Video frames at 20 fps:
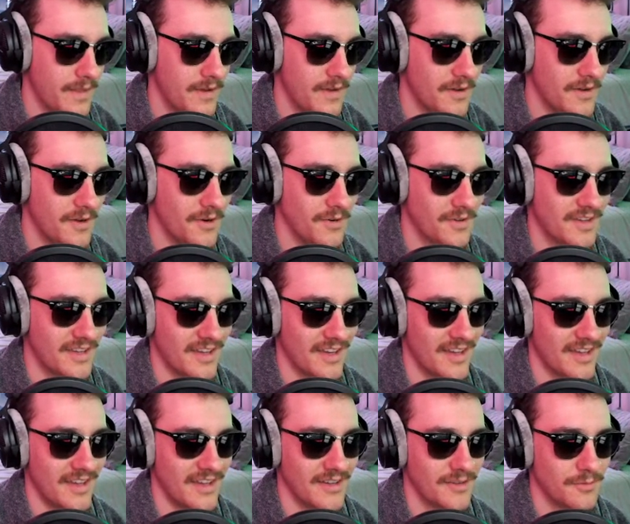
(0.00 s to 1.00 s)

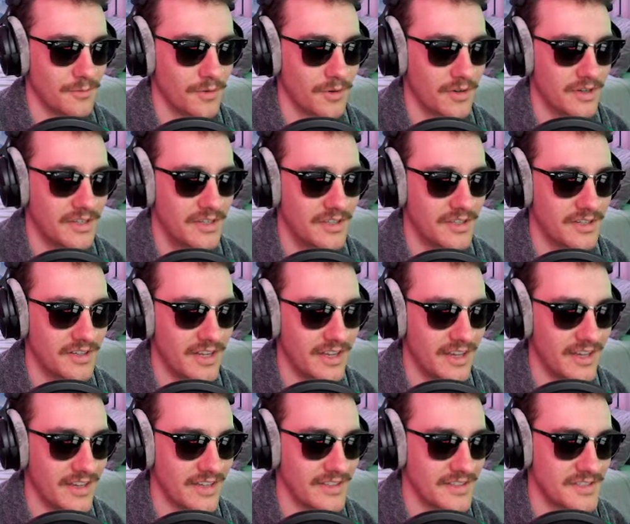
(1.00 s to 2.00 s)
Okay, we're in good
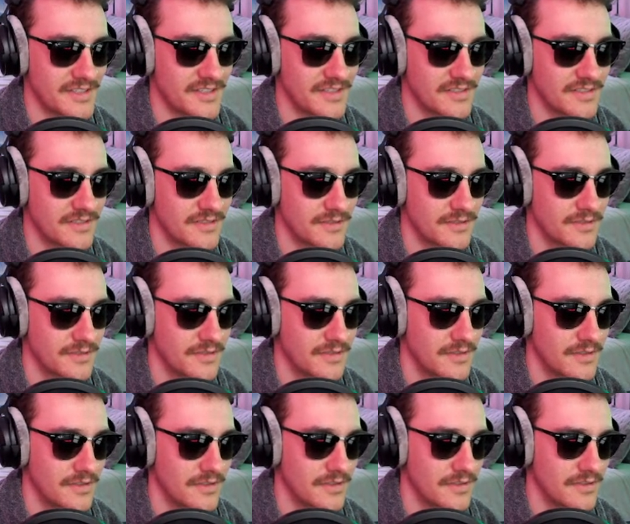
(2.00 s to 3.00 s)

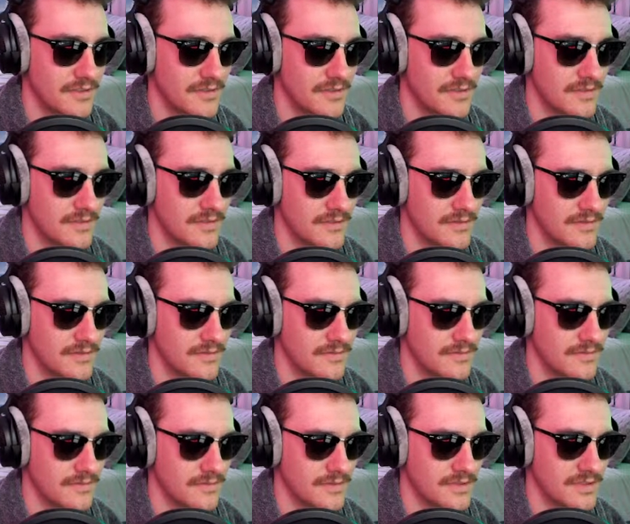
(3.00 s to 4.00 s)
hands.
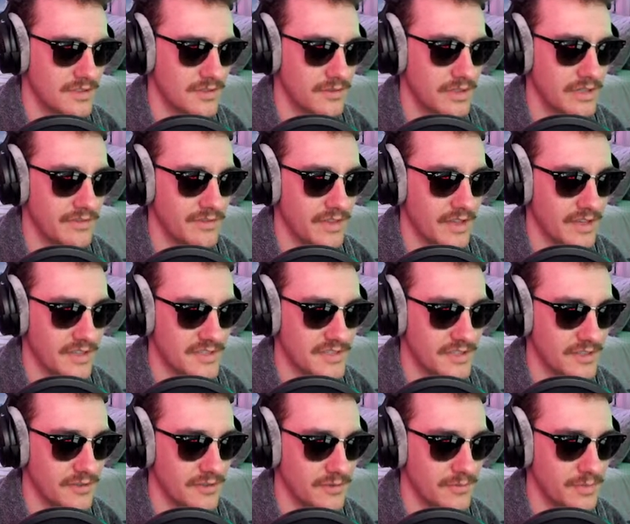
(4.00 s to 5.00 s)
I don't love that
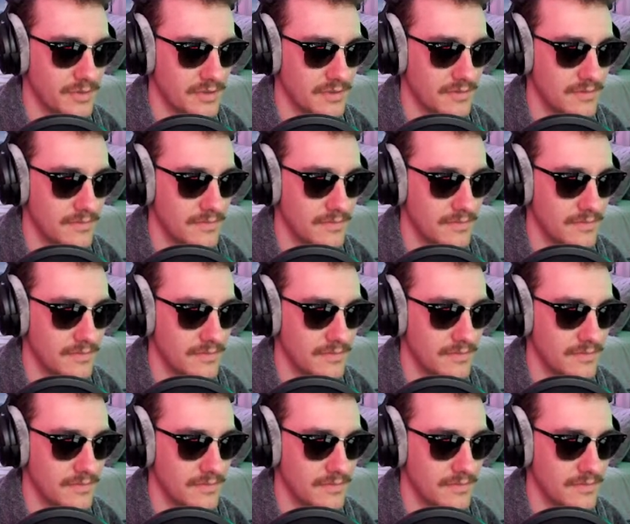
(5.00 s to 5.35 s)
sound, but...